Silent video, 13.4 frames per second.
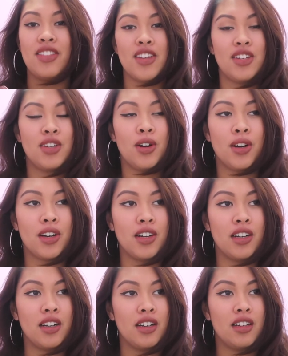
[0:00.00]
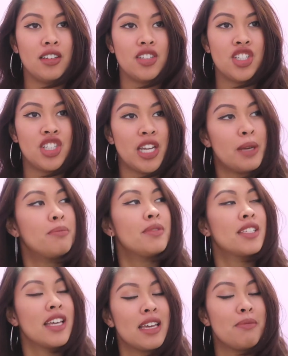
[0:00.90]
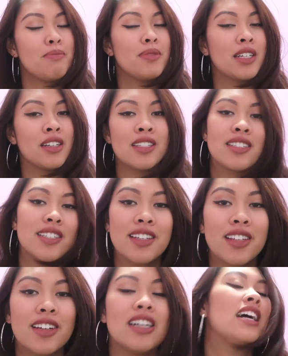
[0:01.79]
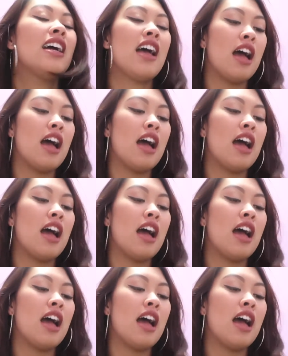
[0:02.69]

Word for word: the Tarte Shape Tape concealer,